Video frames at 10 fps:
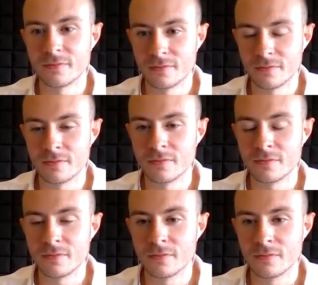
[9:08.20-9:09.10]

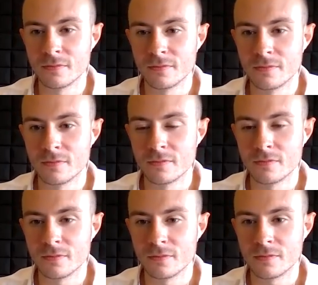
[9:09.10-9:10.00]

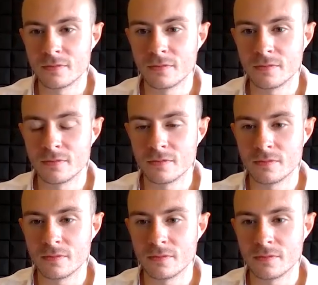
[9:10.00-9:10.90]

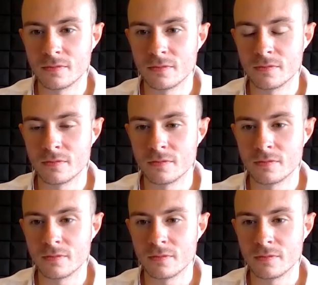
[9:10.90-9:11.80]

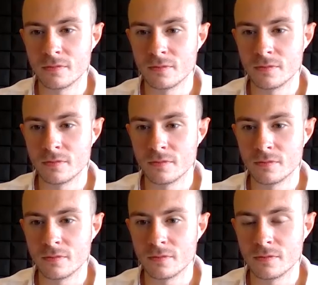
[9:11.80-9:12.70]

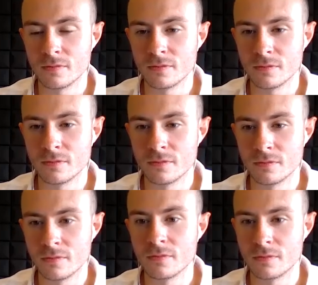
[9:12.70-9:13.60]

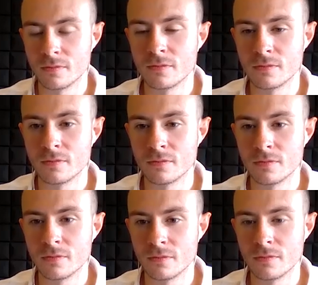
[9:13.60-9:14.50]

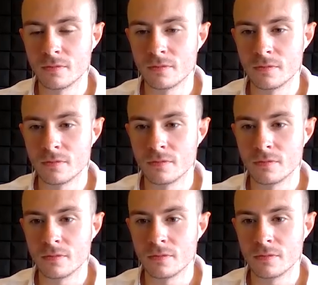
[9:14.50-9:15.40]

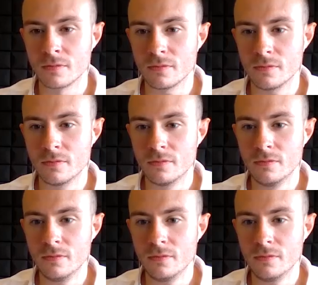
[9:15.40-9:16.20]
(not speaking)